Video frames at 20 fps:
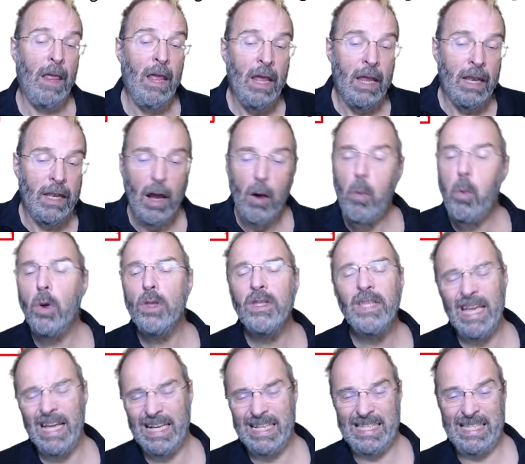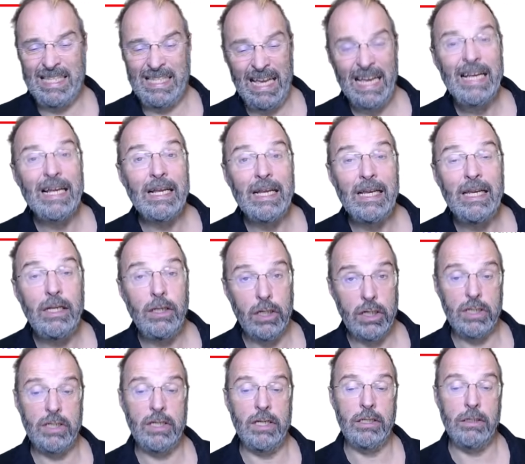Now, what exactly
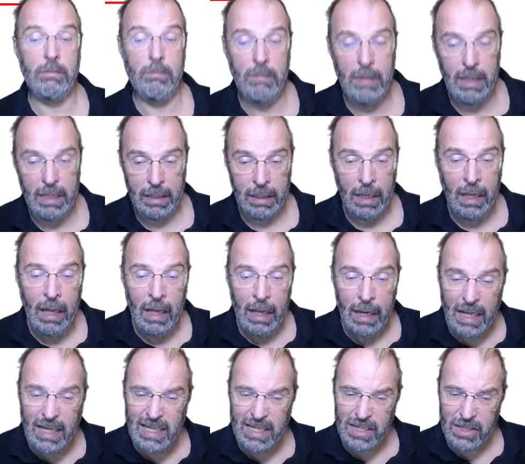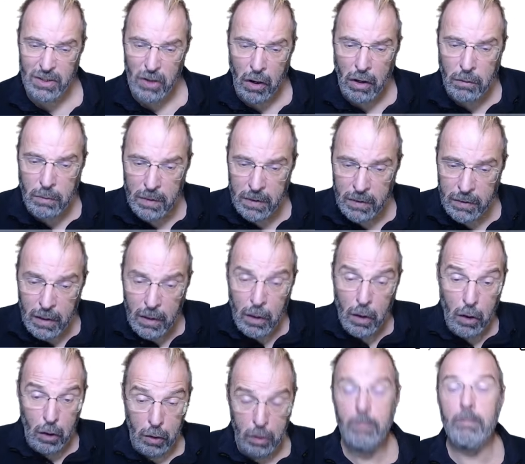does this mean? Let's start with
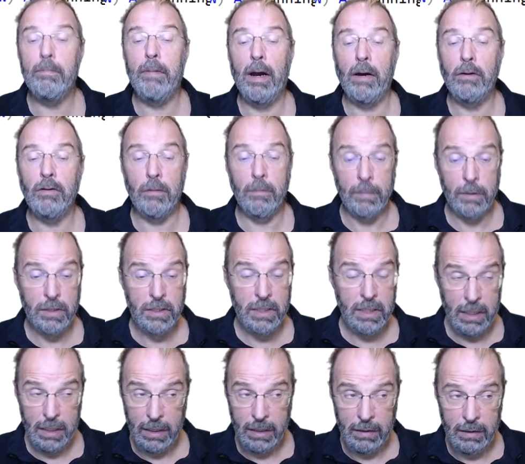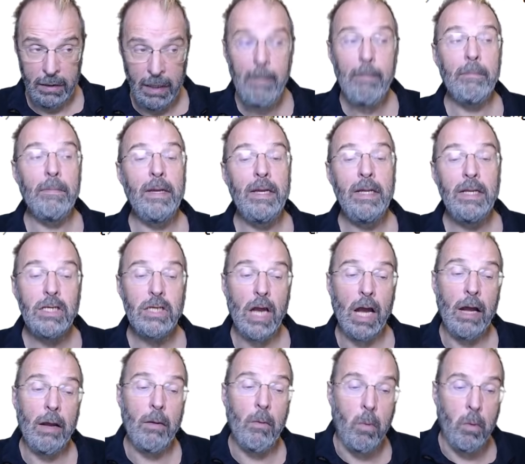unbounded preceding. That means
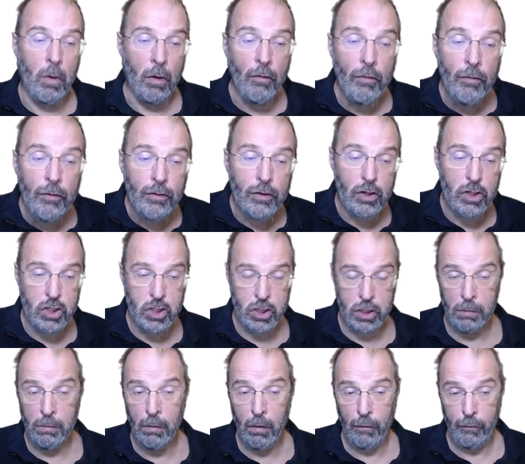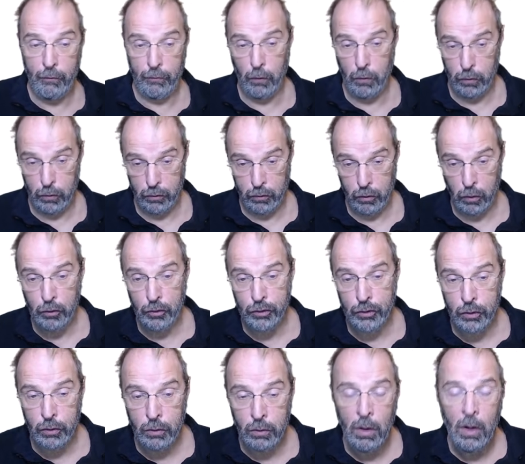I want the sum of total
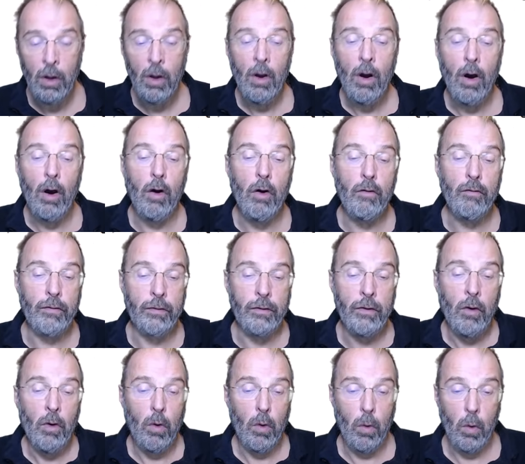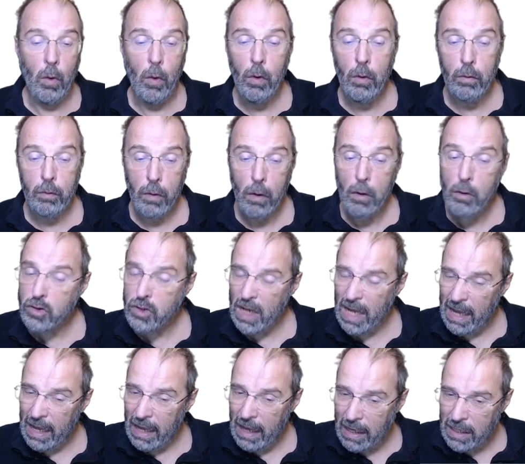due over all rows,
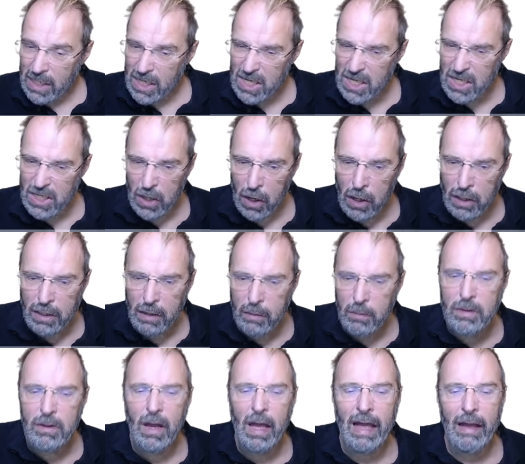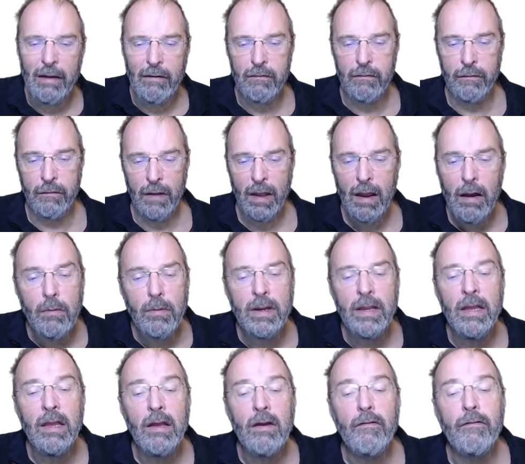starting with the
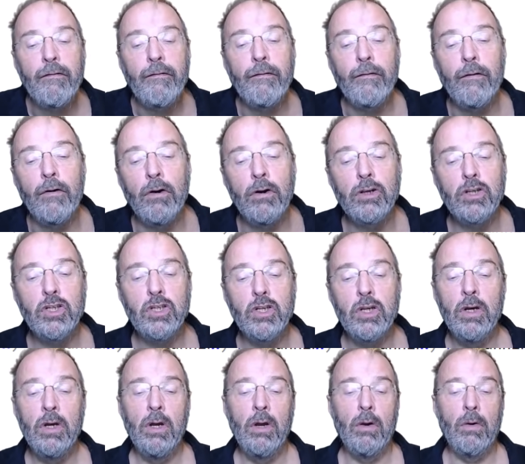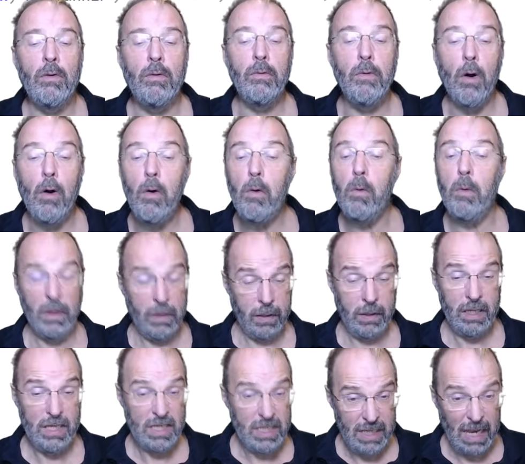very first row with
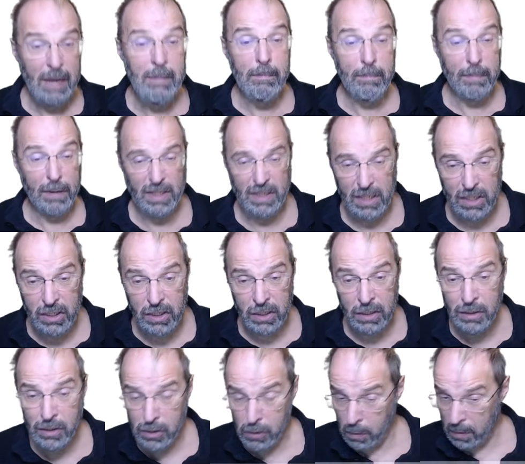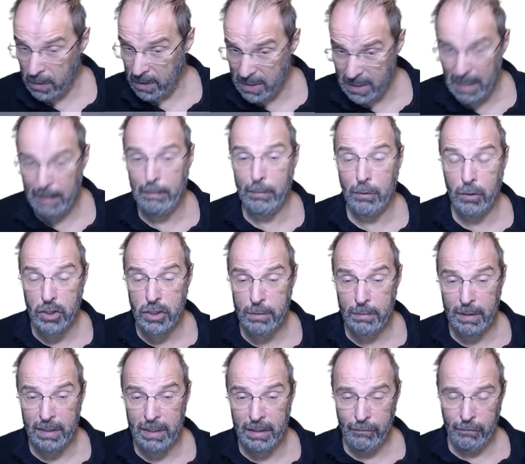the same partition, so with the same
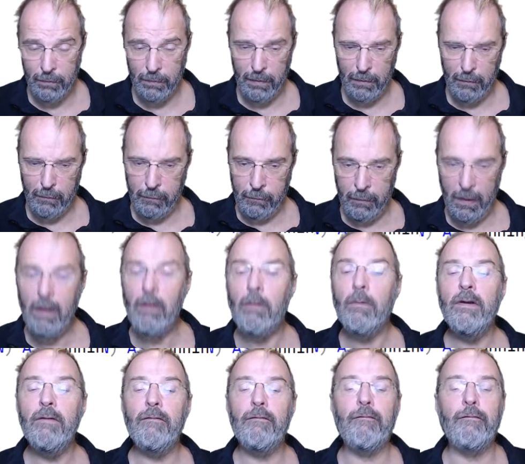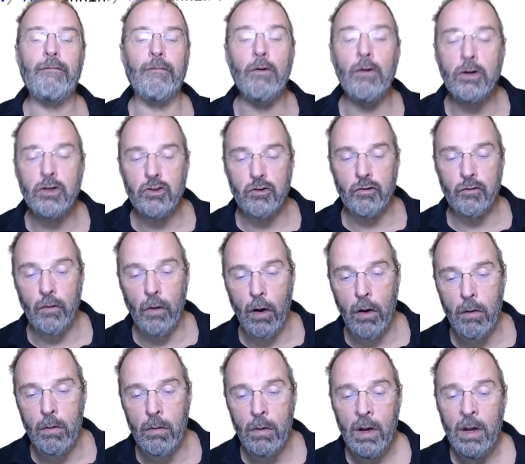customer ID from the very first
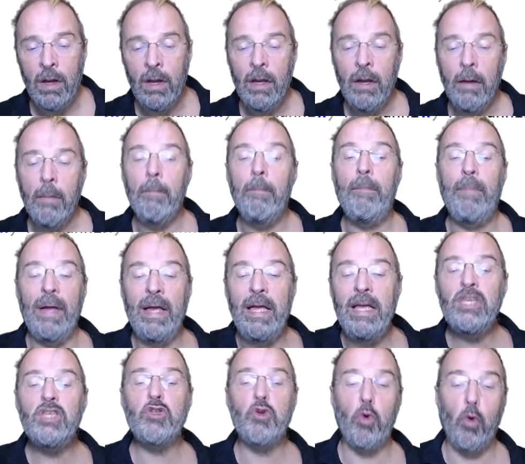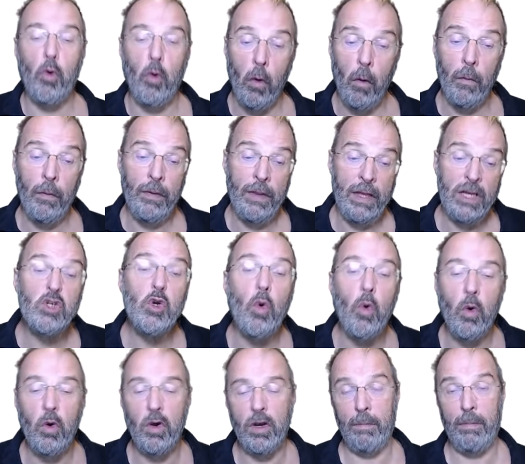row based on this
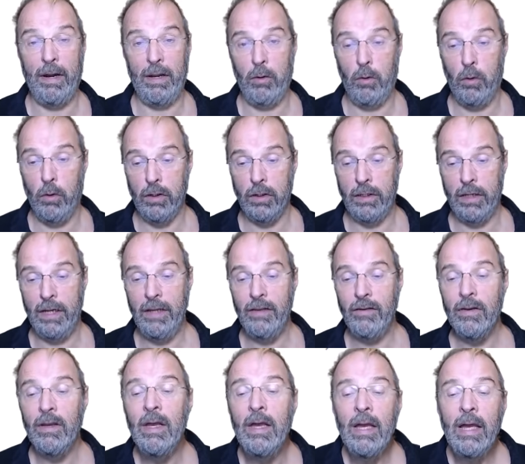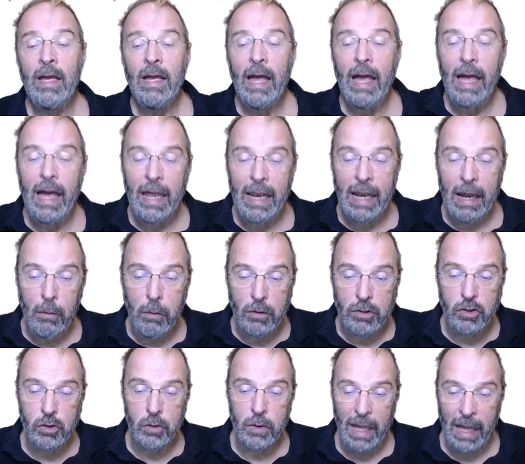order by order date, and I
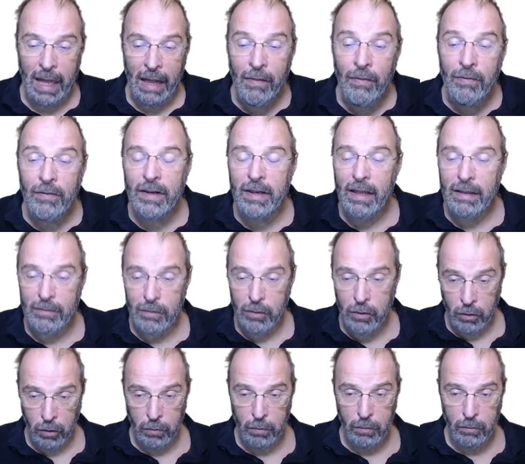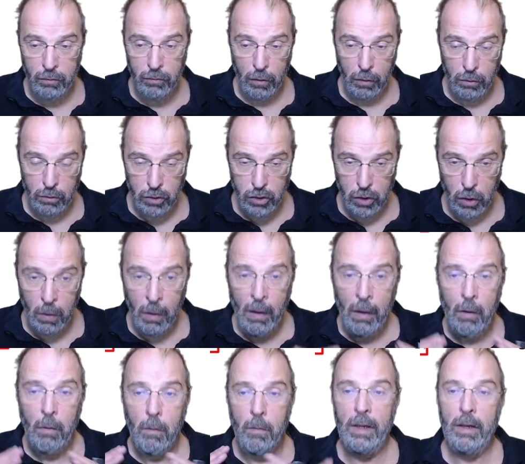want to end it at the current row. So
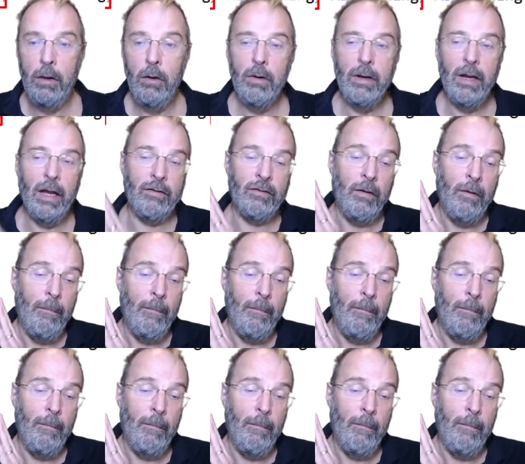we look at